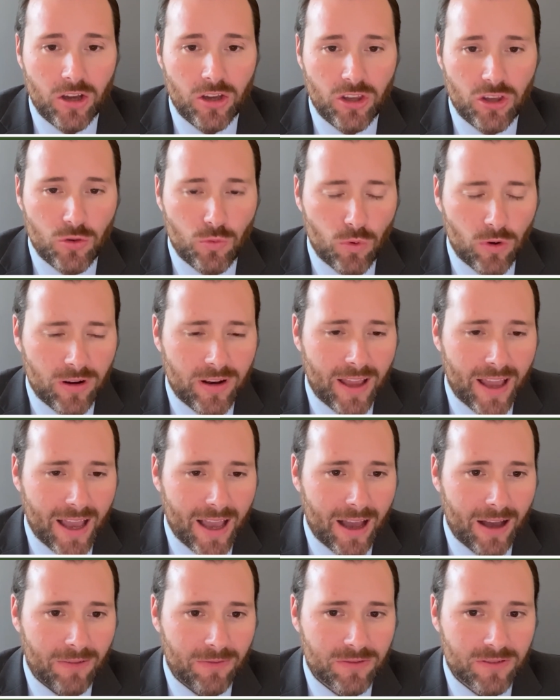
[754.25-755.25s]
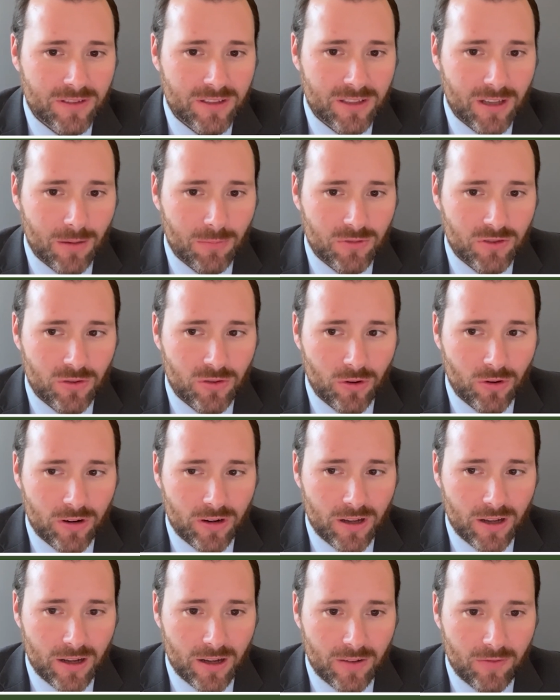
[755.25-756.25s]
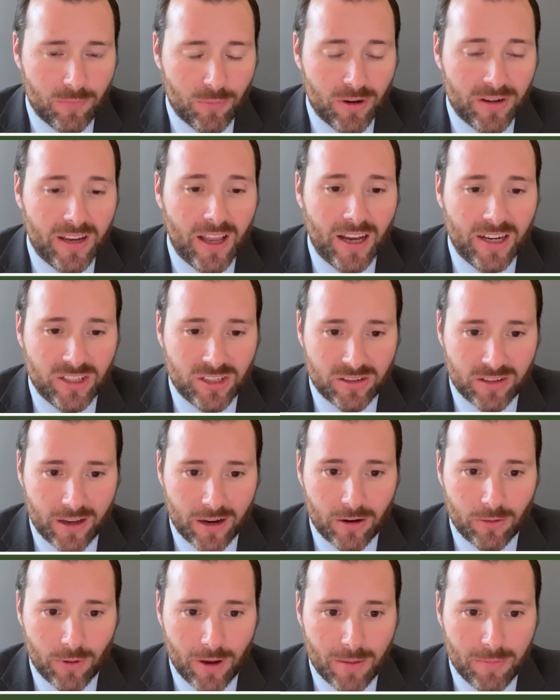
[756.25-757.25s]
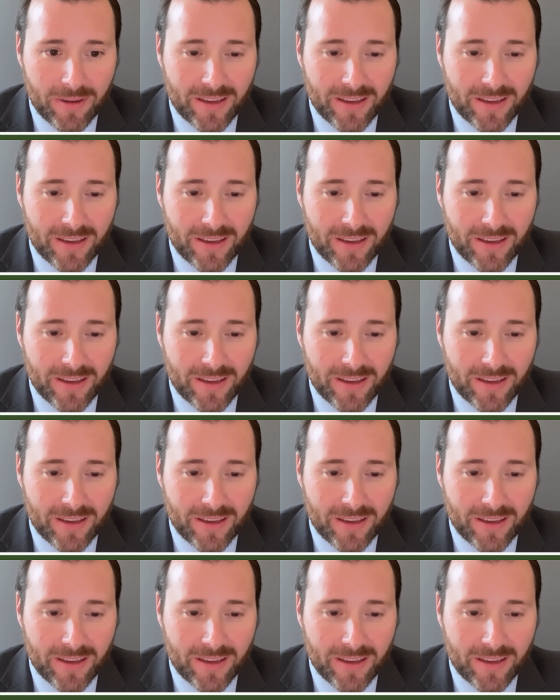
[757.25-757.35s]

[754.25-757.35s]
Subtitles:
you would have some sort of protection there, right?